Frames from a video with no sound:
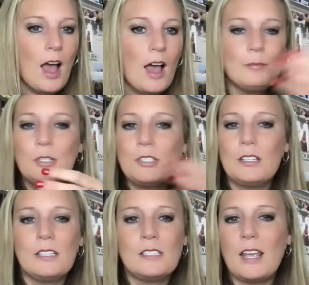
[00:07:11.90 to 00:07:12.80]
I'm just
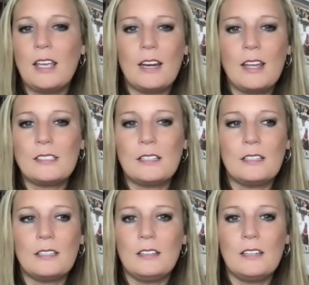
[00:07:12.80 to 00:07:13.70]
going to take it as
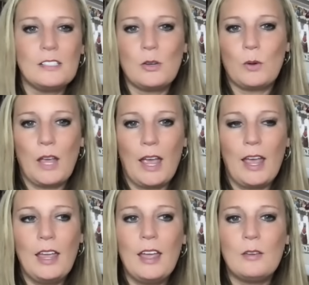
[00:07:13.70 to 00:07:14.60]
it's okay